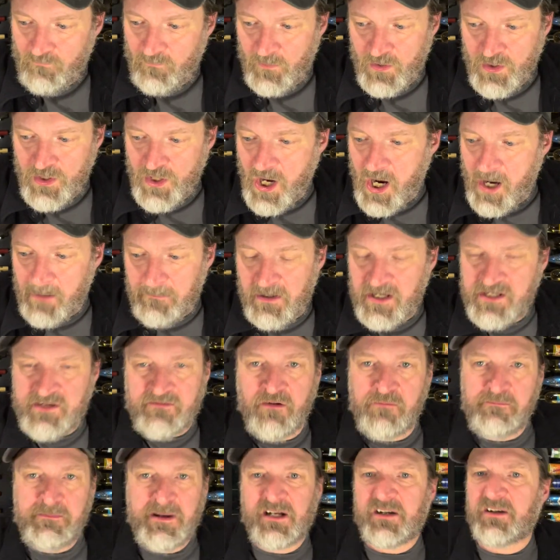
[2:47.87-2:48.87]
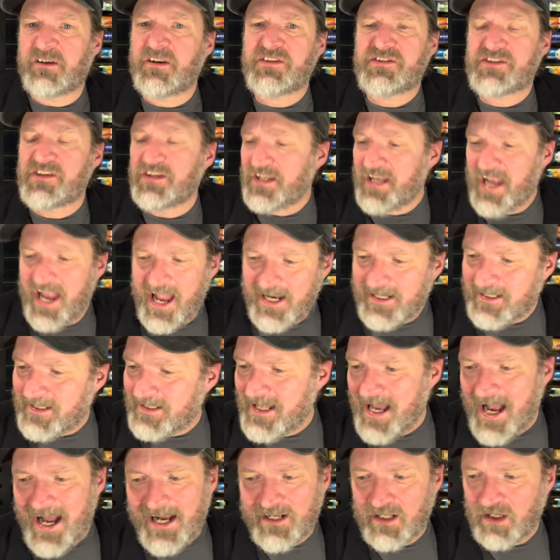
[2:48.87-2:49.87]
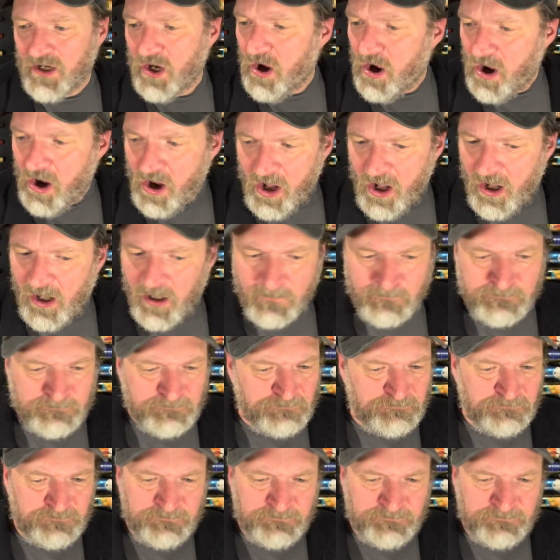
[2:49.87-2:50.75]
Not much of a bitterness on the end of that at all.